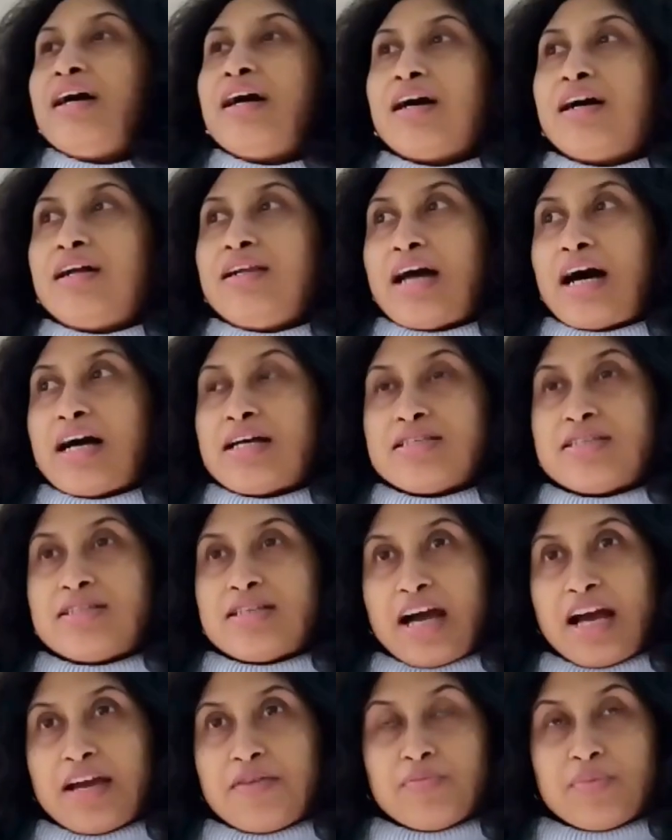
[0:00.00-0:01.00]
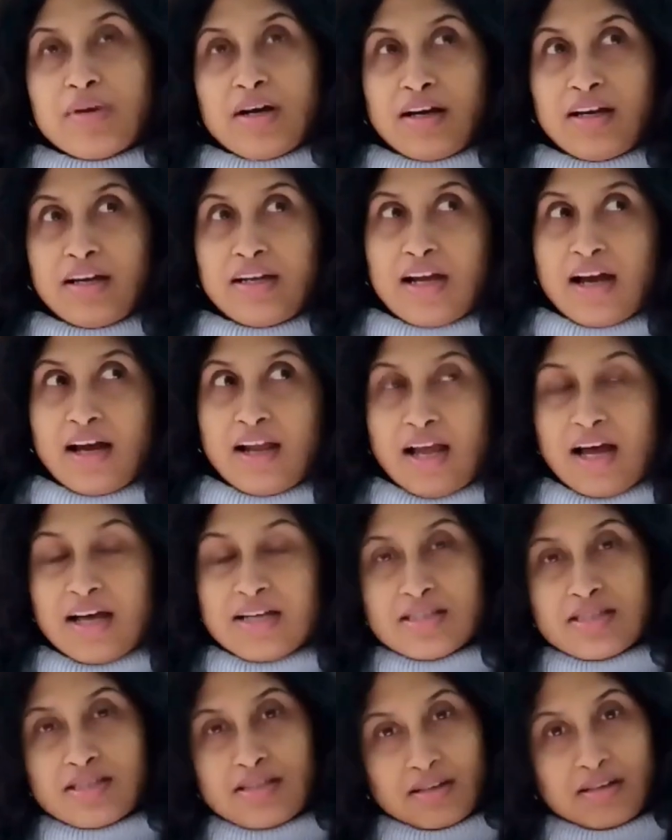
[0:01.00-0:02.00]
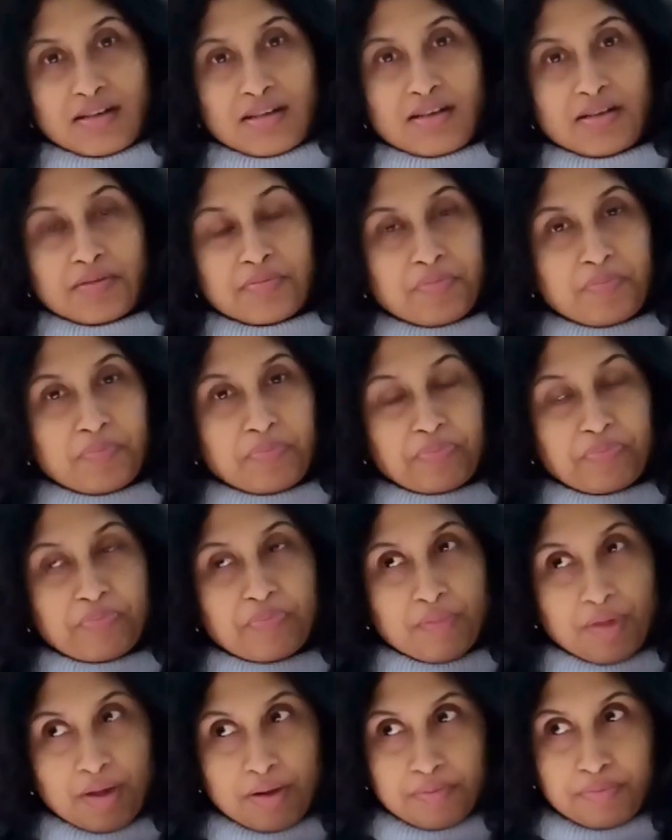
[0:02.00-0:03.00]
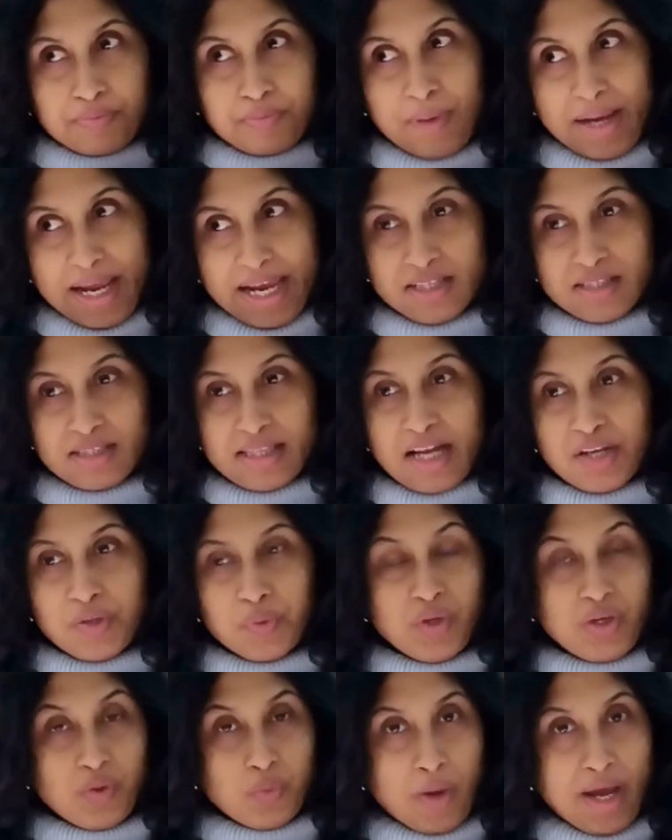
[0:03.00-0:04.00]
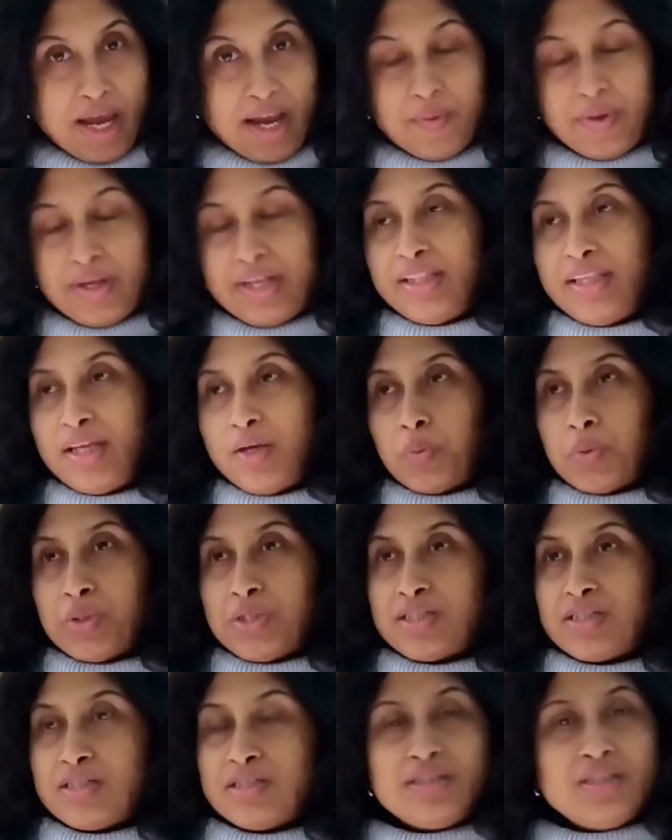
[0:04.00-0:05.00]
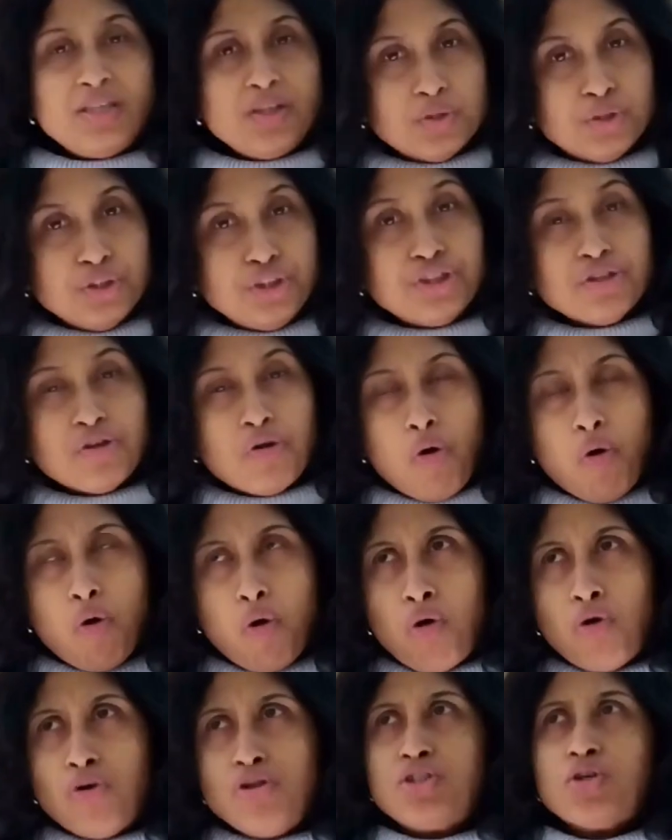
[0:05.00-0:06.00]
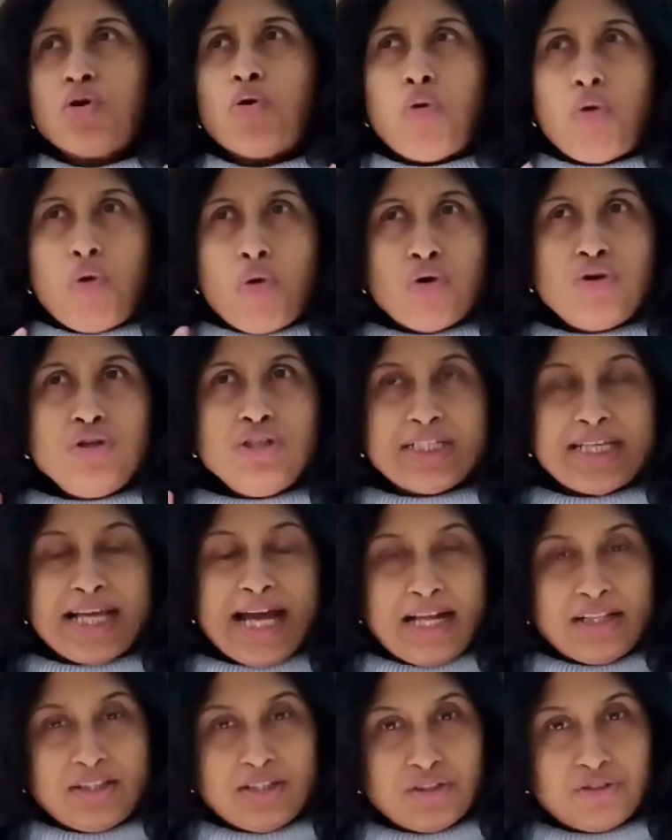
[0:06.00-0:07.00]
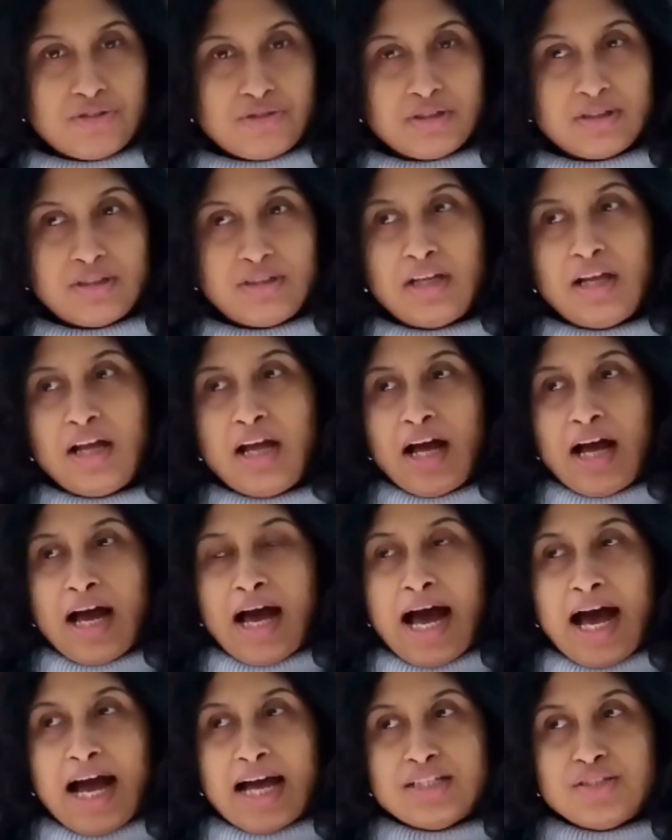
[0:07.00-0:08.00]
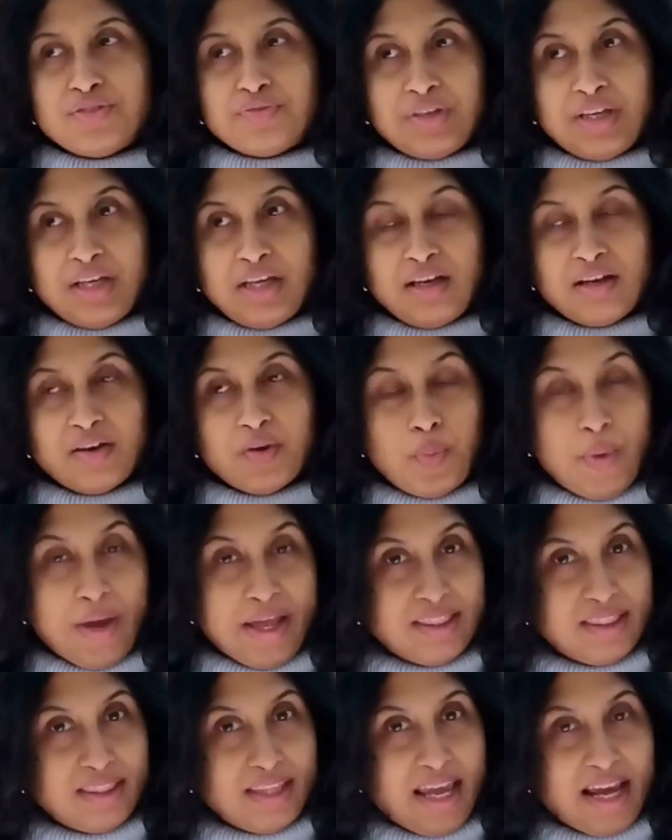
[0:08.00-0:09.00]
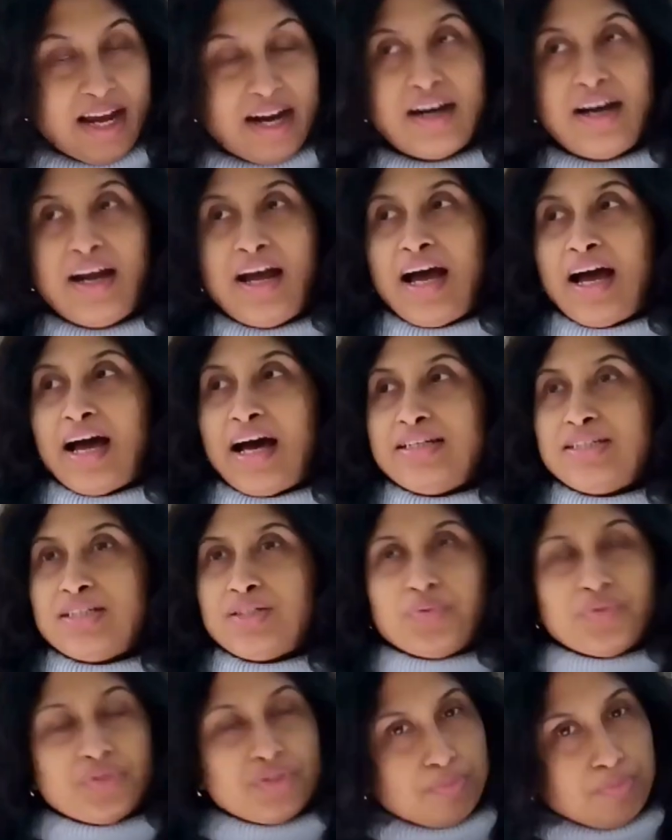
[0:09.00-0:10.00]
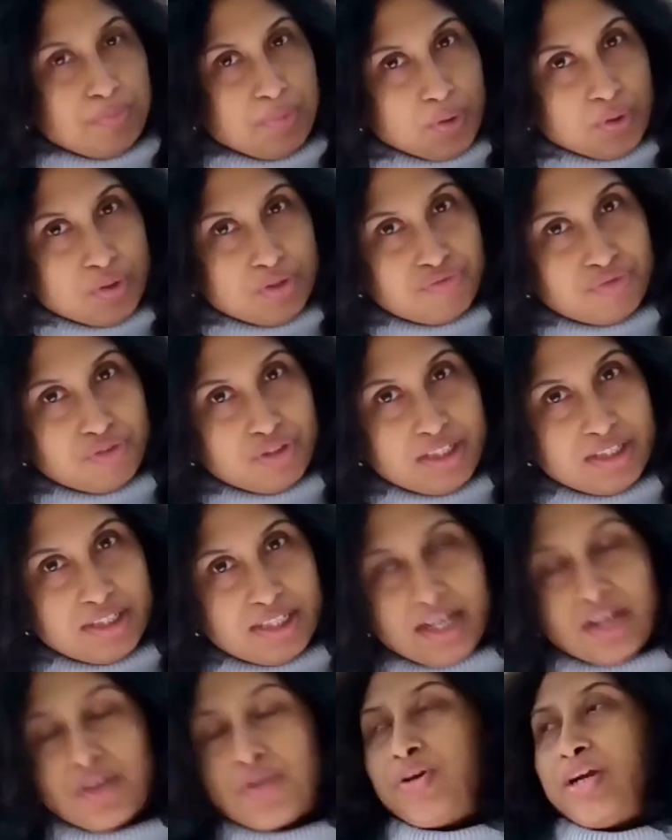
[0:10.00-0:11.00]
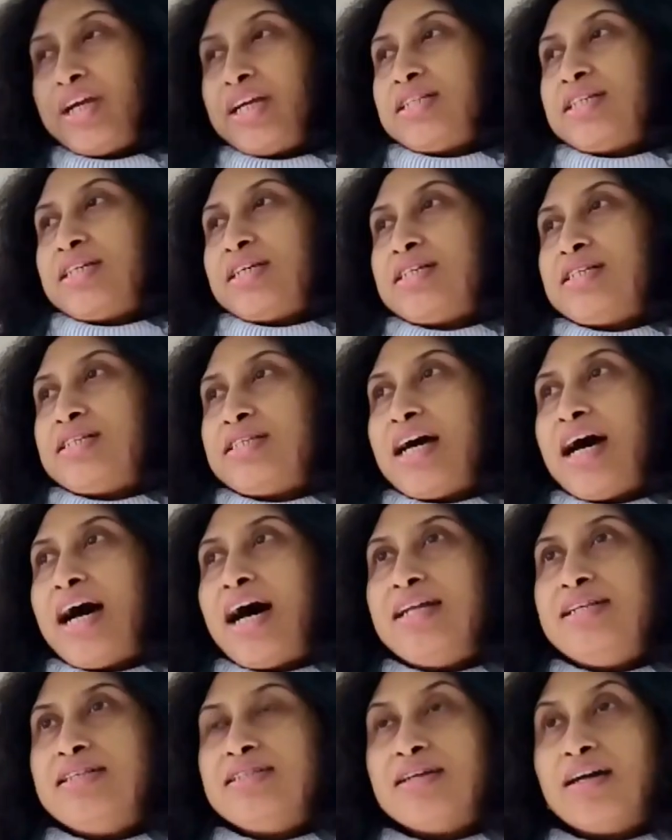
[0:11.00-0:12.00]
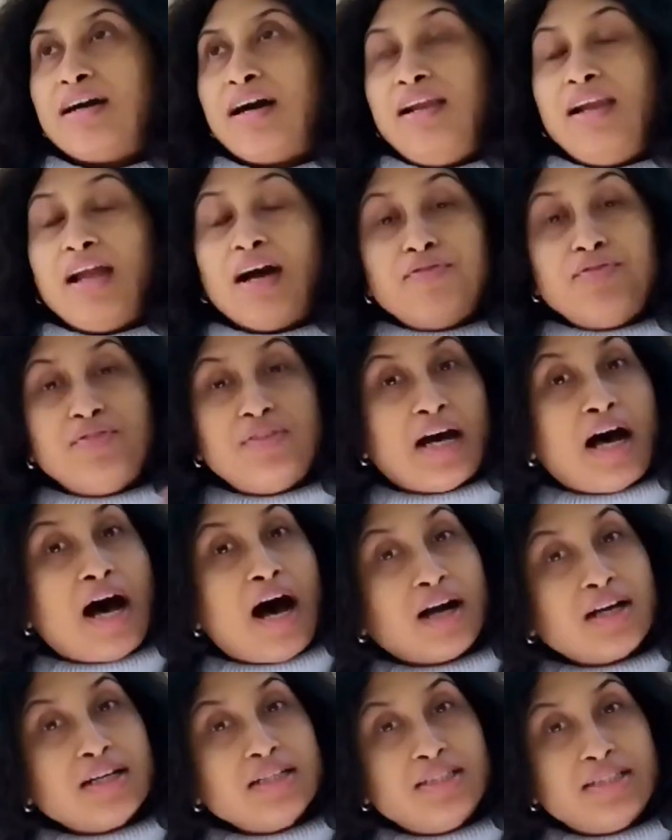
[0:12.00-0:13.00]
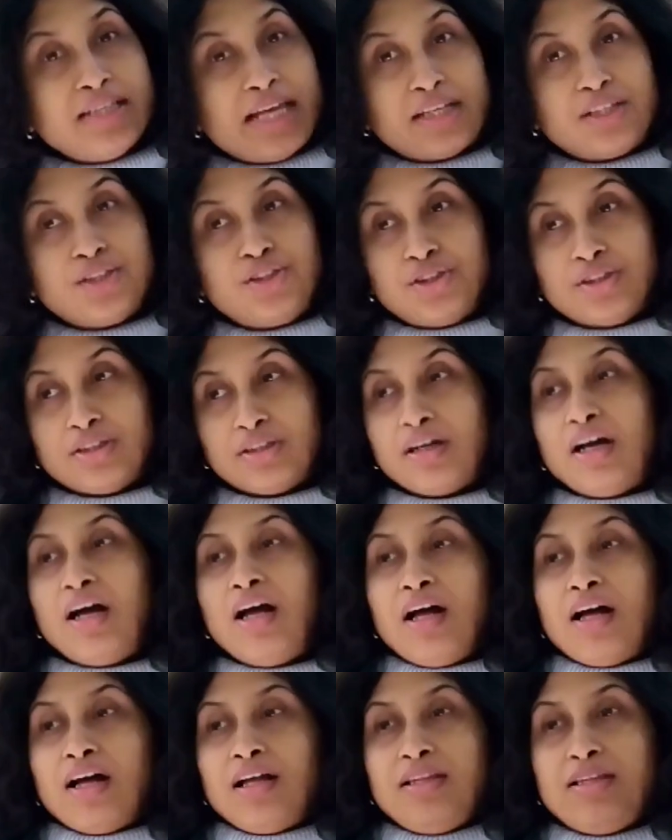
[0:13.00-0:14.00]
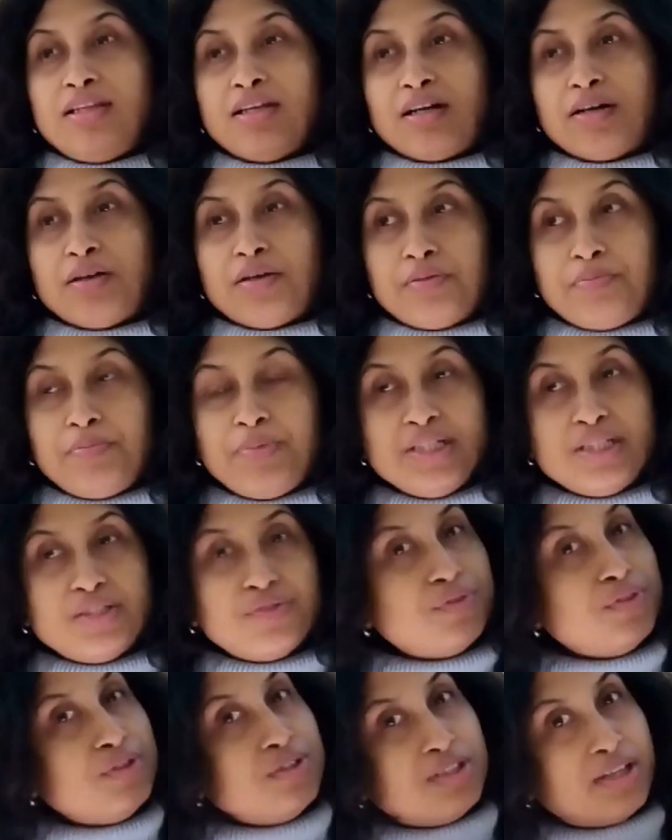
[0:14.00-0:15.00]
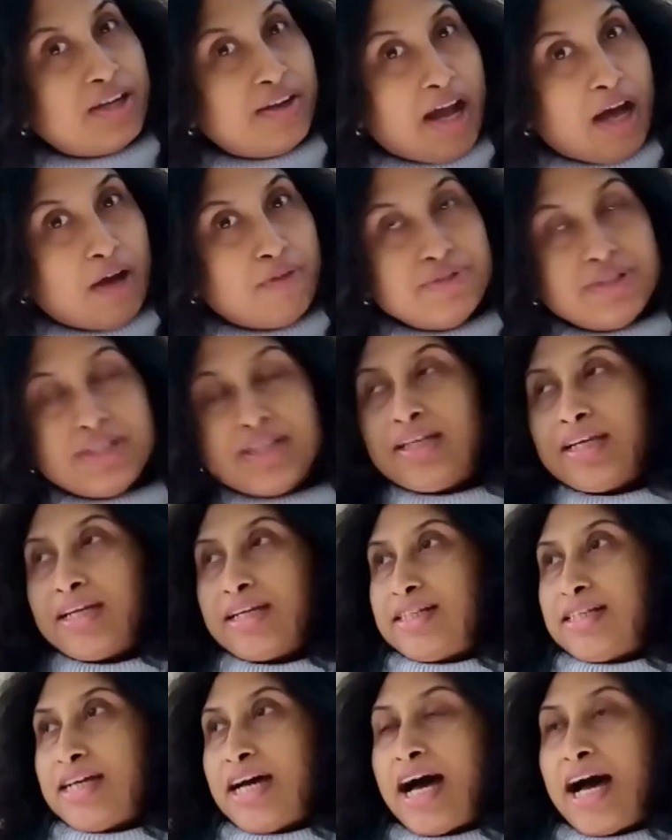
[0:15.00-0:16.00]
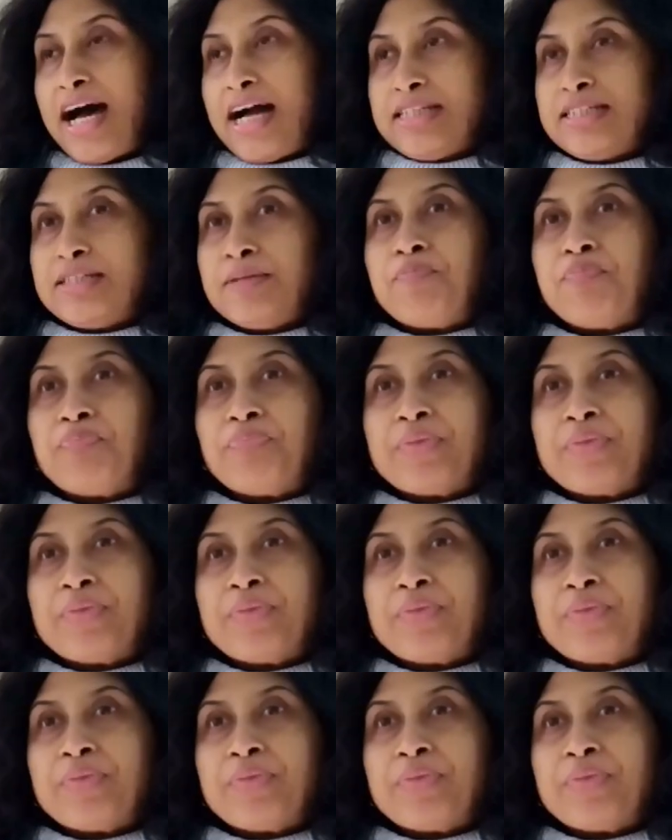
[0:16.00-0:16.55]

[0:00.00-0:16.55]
Last time, in our last place that we were in, there was this huge old cathedral, and we went there, and it was beautifully decorated, and I loved the architecture, the peaceful surrounding it had.